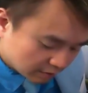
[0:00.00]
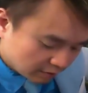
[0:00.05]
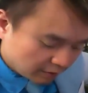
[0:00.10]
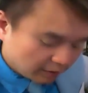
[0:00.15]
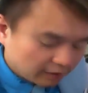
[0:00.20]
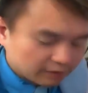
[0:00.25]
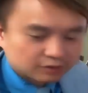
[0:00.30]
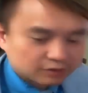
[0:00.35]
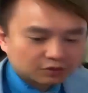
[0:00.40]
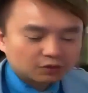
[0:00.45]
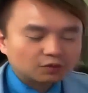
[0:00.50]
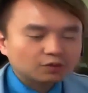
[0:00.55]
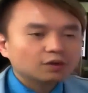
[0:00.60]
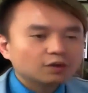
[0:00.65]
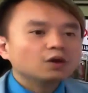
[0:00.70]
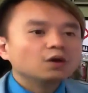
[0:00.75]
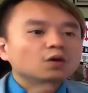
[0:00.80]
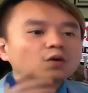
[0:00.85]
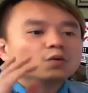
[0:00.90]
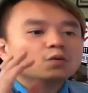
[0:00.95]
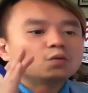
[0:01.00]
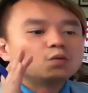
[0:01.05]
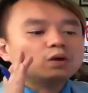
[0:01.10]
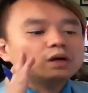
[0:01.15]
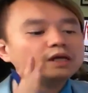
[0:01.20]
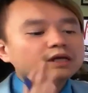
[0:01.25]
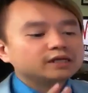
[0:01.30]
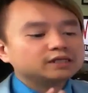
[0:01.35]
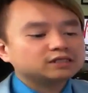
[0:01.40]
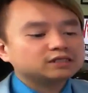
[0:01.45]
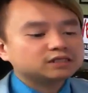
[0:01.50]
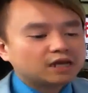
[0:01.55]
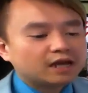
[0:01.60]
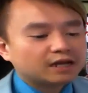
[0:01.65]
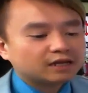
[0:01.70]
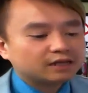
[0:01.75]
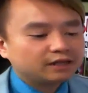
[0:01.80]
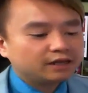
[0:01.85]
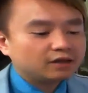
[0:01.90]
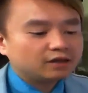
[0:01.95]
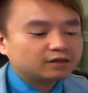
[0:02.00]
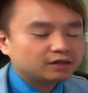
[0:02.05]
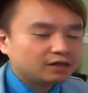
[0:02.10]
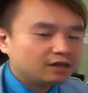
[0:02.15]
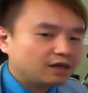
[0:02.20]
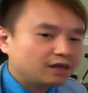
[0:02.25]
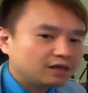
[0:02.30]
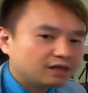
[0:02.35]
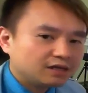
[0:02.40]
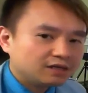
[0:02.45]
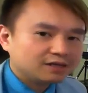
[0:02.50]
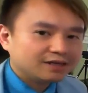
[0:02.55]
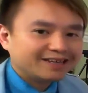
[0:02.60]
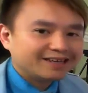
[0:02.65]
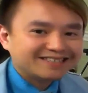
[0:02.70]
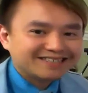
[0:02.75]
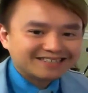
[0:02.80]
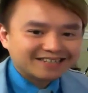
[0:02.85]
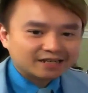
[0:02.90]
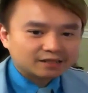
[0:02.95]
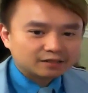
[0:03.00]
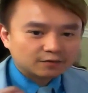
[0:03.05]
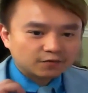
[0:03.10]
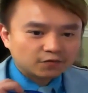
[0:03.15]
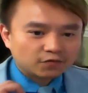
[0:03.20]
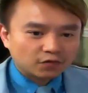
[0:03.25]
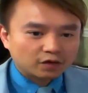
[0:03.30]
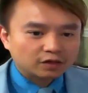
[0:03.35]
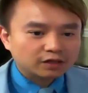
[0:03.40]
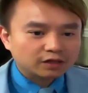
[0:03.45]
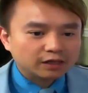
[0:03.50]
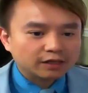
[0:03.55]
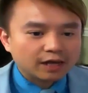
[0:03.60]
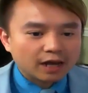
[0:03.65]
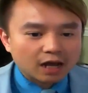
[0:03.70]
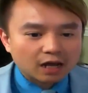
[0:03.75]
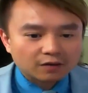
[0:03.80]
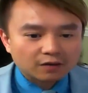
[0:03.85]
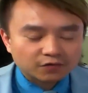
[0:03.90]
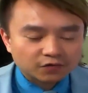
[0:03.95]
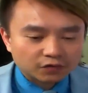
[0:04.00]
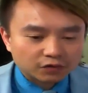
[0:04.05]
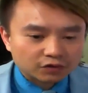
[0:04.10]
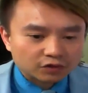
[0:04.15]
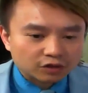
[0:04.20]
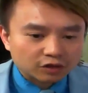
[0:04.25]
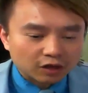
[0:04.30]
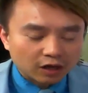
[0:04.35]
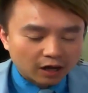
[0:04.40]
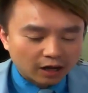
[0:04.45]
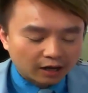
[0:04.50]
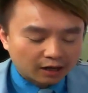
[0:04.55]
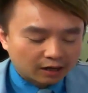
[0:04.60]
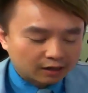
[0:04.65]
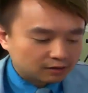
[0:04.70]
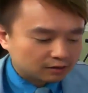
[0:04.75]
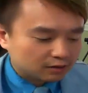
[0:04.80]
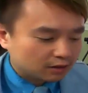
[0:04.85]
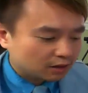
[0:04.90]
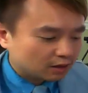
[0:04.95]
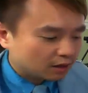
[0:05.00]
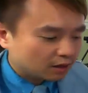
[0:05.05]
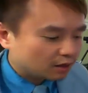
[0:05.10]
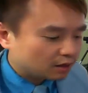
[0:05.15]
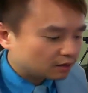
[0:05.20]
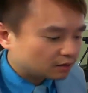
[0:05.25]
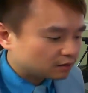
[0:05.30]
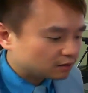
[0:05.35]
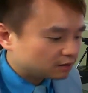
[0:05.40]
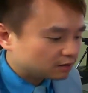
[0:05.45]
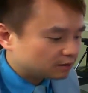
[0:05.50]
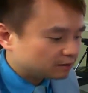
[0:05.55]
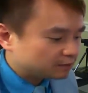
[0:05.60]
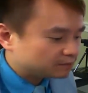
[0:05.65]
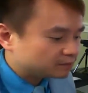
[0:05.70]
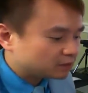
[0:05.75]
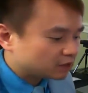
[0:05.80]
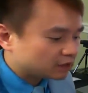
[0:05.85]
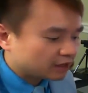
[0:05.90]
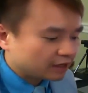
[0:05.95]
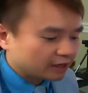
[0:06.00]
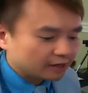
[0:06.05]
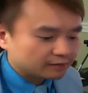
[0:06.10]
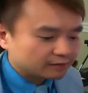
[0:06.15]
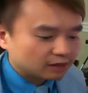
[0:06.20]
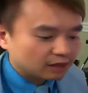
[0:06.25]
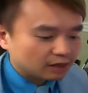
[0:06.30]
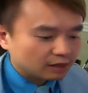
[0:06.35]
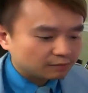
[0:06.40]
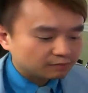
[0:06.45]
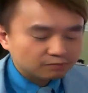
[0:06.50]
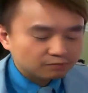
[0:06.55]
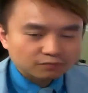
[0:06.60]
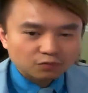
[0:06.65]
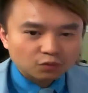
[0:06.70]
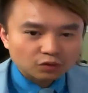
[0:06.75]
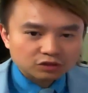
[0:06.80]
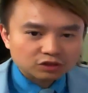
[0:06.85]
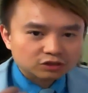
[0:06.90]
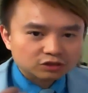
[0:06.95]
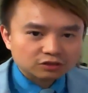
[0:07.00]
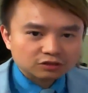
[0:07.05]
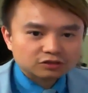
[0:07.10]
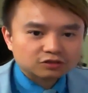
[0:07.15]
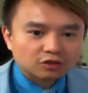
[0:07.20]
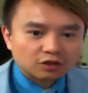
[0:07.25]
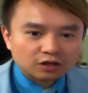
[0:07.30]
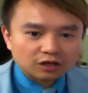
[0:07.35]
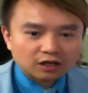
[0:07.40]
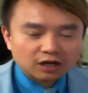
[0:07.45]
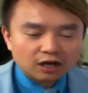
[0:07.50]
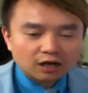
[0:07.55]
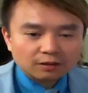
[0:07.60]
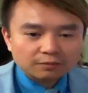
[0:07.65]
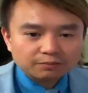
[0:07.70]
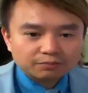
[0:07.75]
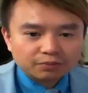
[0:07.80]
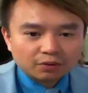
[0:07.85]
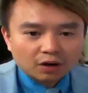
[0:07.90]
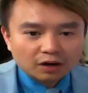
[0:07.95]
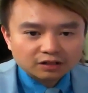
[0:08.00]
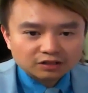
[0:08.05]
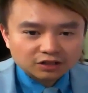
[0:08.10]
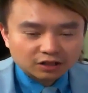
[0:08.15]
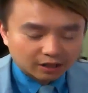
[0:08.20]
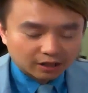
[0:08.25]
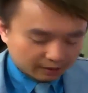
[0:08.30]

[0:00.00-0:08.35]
All right. So, what exactly are they getting inside the front end offer? And uh, um, again, uh, what's the starting out price